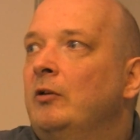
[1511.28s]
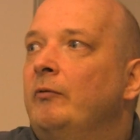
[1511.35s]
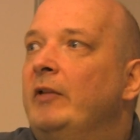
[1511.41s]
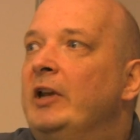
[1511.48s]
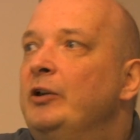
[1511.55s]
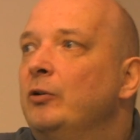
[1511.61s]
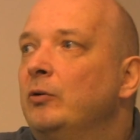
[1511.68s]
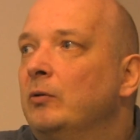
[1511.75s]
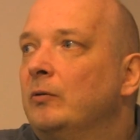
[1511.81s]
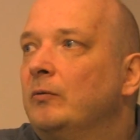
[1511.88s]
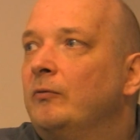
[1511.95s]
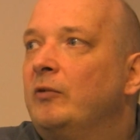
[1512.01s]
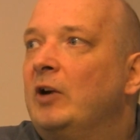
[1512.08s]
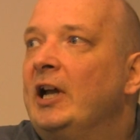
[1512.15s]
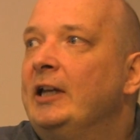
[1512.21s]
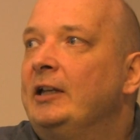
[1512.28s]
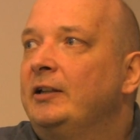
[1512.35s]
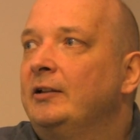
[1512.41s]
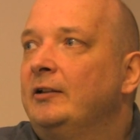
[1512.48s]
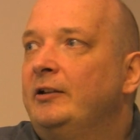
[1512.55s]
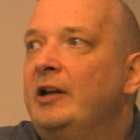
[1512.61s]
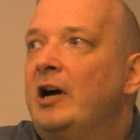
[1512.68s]
When you
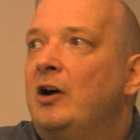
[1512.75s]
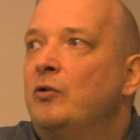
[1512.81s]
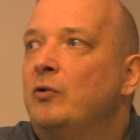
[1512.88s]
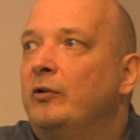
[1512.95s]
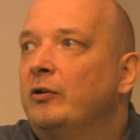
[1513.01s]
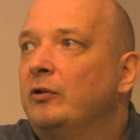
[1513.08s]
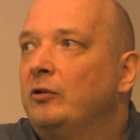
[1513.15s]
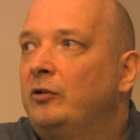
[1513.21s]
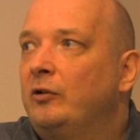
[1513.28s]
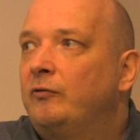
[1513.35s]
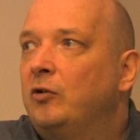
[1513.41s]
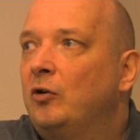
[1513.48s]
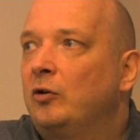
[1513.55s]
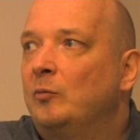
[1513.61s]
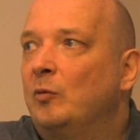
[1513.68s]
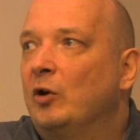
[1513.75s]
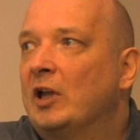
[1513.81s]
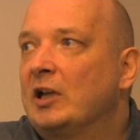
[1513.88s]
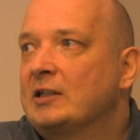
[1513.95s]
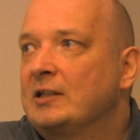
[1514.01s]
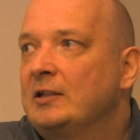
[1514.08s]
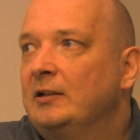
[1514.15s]
write down the
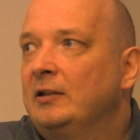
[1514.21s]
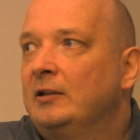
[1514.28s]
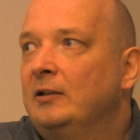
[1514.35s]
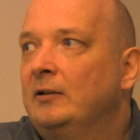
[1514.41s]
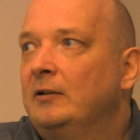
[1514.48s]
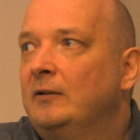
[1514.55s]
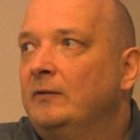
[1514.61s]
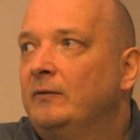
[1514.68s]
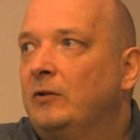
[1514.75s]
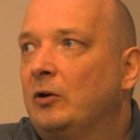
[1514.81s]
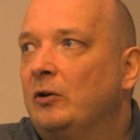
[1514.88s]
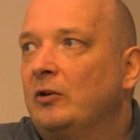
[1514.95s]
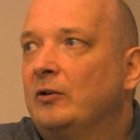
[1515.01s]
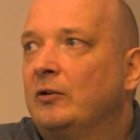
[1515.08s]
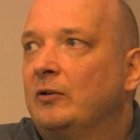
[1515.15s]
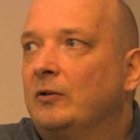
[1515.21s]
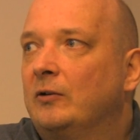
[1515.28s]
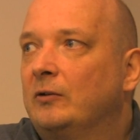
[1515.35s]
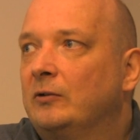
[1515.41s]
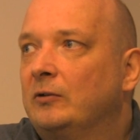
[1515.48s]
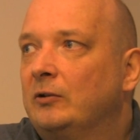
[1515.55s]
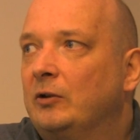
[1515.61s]
formulas for
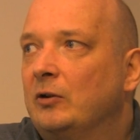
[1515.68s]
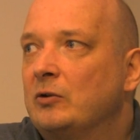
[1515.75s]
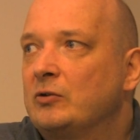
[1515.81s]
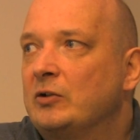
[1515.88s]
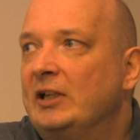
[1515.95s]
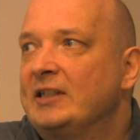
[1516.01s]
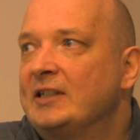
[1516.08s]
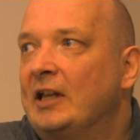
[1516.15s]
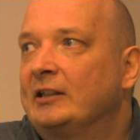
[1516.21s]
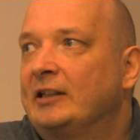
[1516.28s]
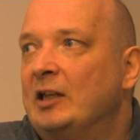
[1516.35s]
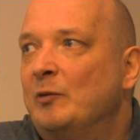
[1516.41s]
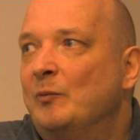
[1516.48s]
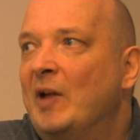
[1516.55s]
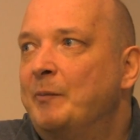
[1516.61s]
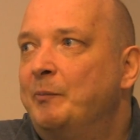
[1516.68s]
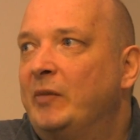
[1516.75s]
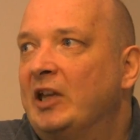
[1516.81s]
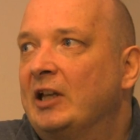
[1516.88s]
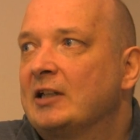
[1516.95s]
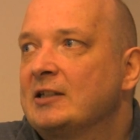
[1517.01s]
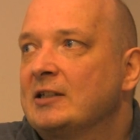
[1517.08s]
those resulting
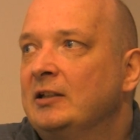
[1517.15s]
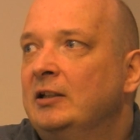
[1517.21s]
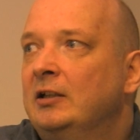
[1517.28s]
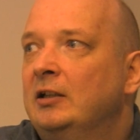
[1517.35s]
mappings,